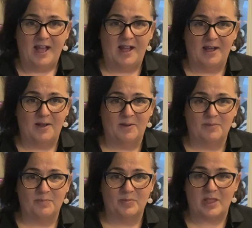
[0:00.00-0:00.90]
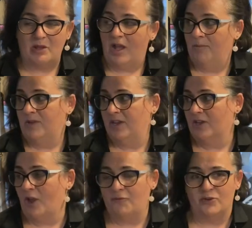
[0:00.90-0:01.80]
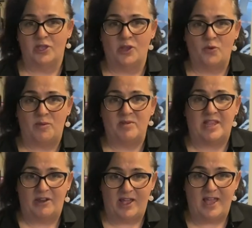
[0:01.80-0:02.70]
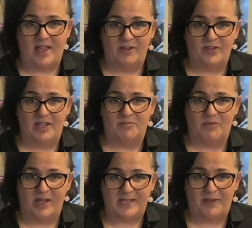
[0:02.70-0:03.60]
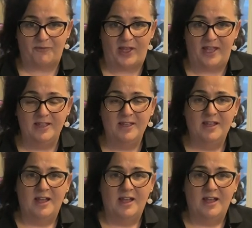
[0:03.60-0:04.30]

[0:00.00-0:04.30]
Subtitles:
I'm going to go through the equipment that I have in my cafe